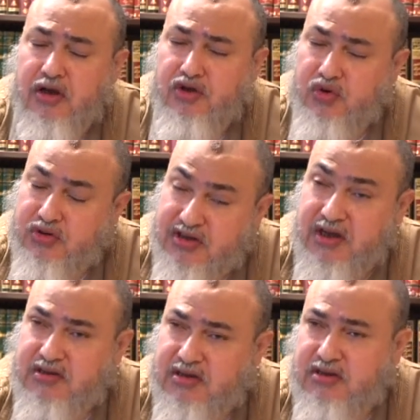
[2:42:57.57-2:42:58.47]
your
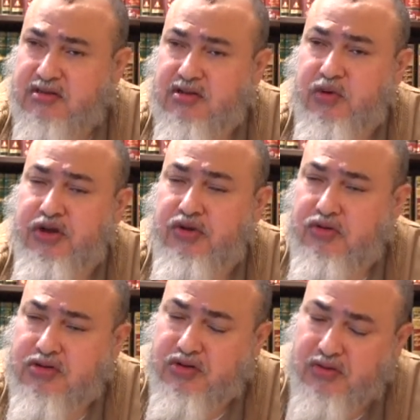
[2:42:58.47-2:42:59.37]
senses, the way you
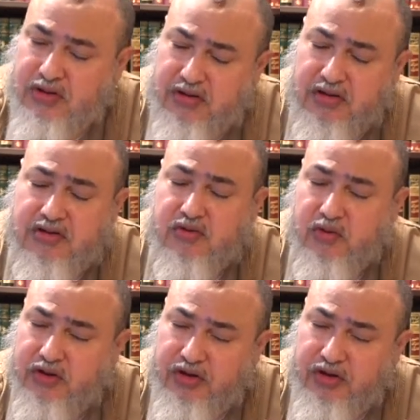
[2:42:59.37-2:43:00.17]
use your ears, the way you